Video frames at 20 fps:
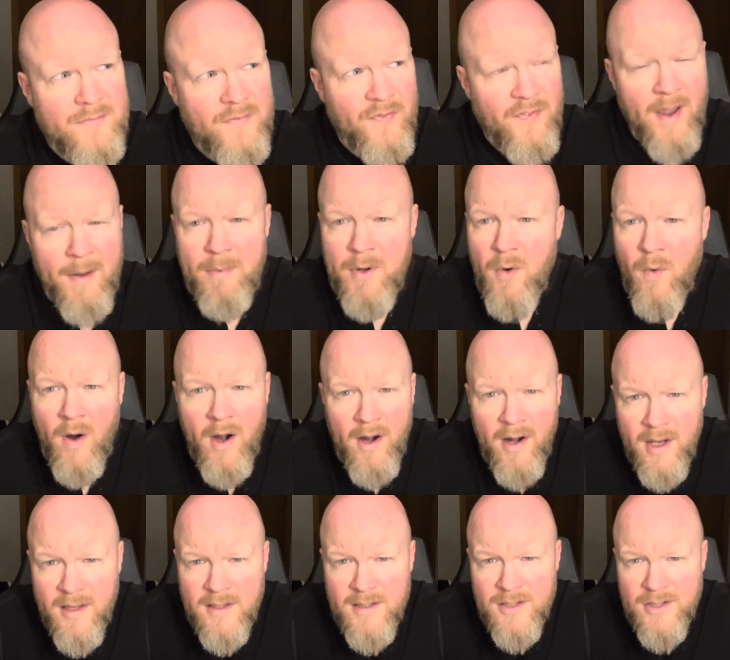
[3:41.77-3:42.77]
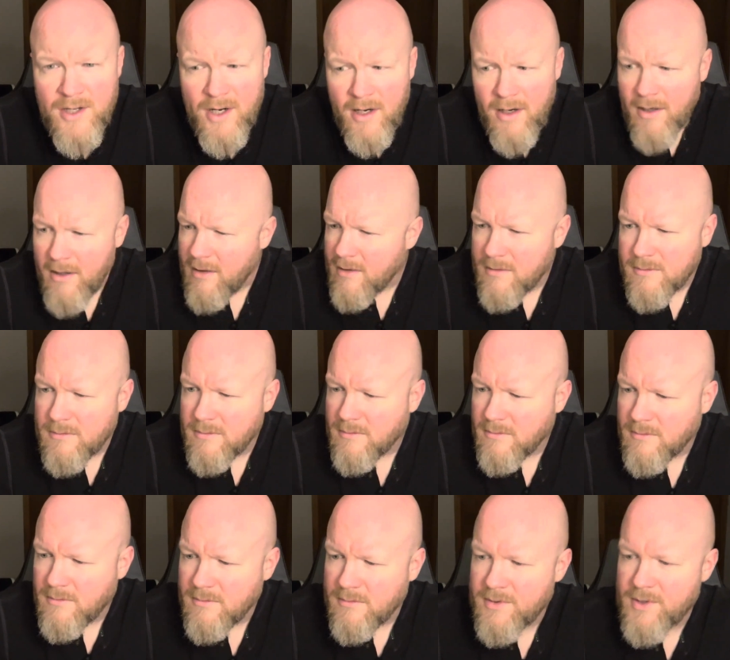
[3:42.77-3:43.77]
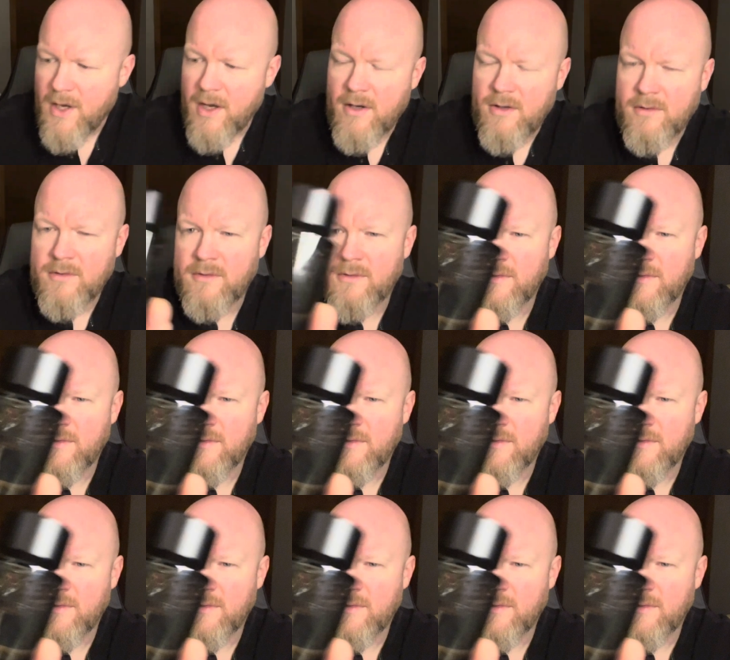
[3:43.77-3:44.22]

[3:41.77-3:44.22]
February this year. So